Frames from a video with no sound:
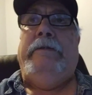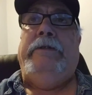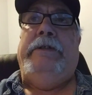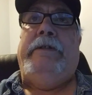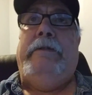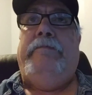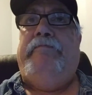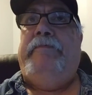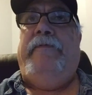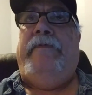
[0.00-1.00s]
just
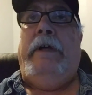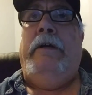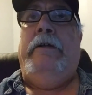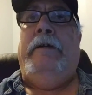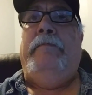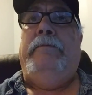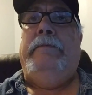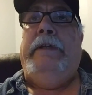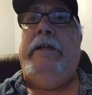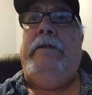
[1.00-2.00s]
fire it up,
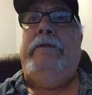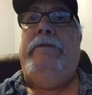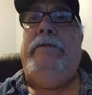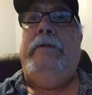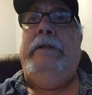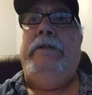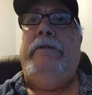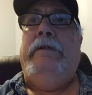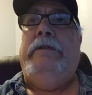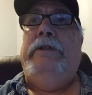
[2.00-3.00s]
get under the hood, and you
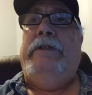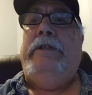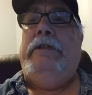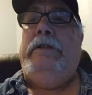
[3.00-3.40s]
could just,